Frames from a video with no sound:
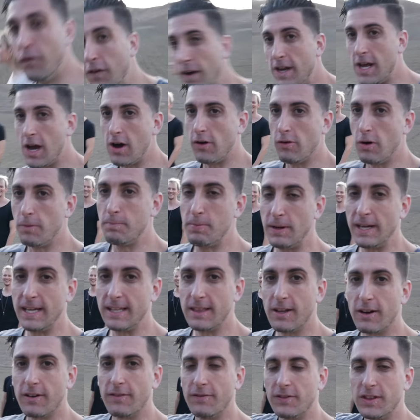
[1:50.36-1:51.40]
video will
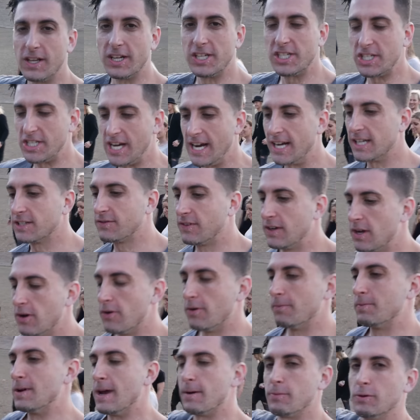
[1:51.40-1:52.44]
be there. This challenge
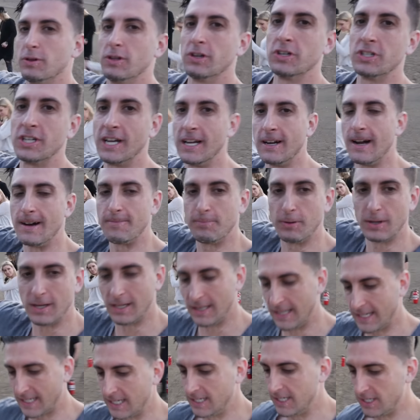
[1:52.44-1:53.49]
video will be up on their channel. I'll
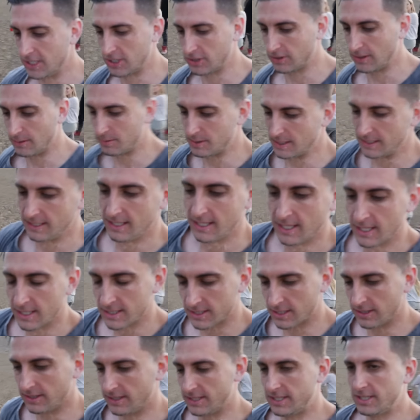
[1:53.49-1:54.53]
put a link in the description.
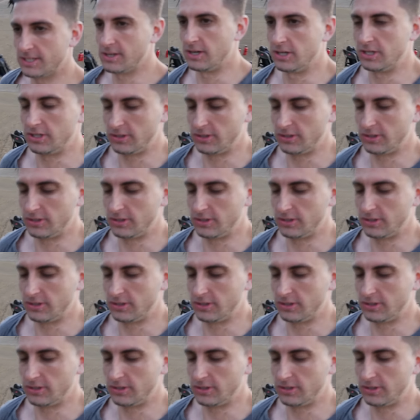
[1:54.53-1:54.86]
So let's start